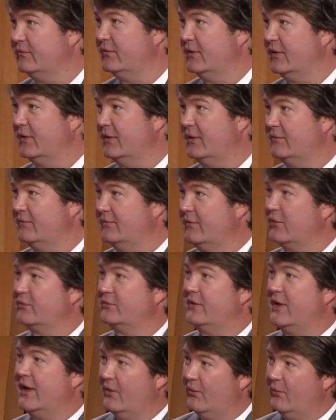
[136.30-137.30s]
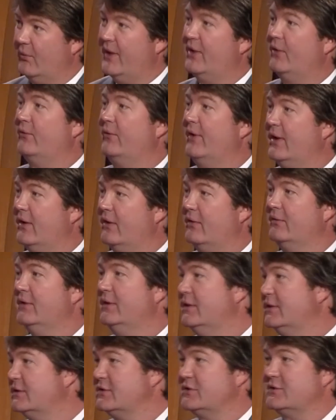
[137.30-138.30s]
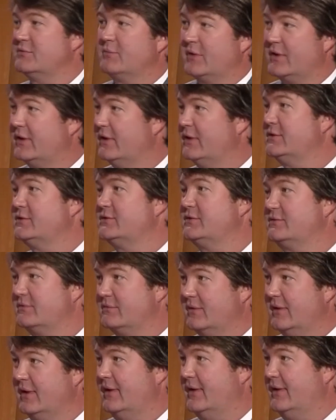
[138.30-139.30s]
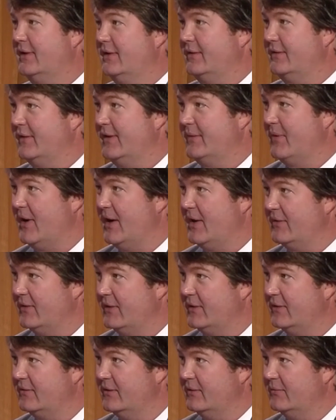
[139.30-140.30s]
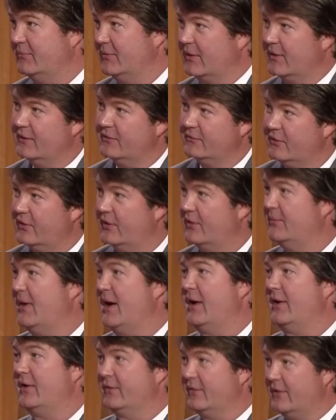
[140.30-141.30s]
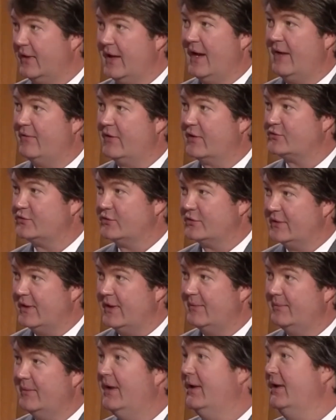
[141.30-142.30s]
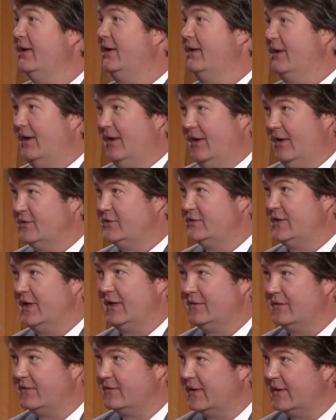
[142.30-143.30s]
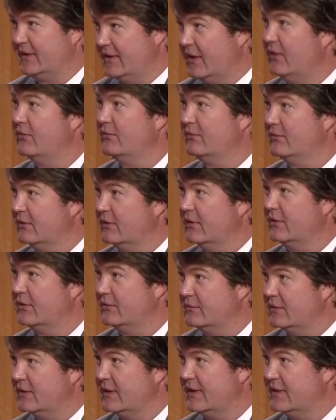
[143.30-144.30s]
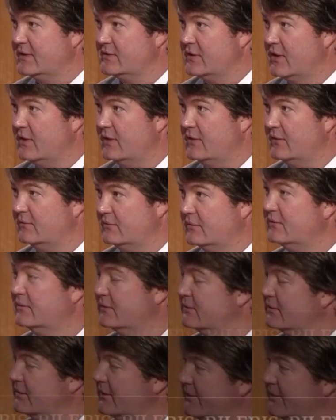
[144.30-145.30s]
if uh, folks can't wait around just because uh, they might think that because they're a minor they have extra time, I understand that they don't under today's law. That's right.